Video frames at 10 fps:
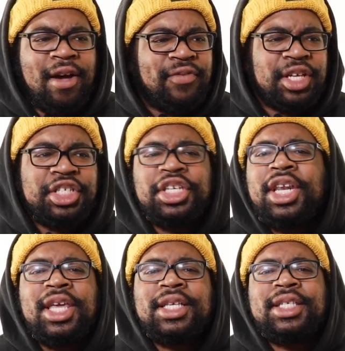of the
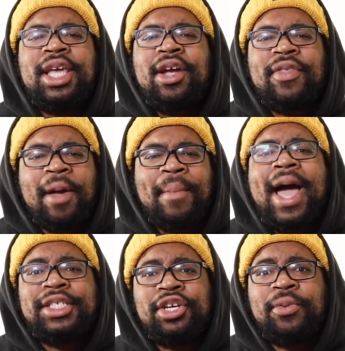shittiest year that
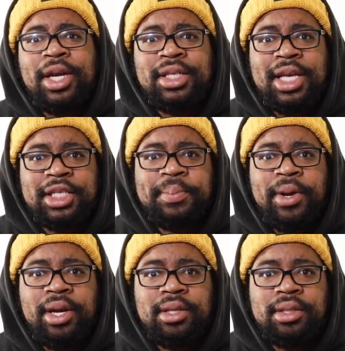my generation has
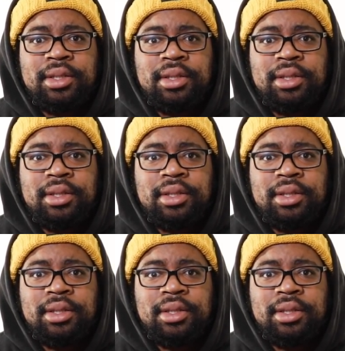experienced.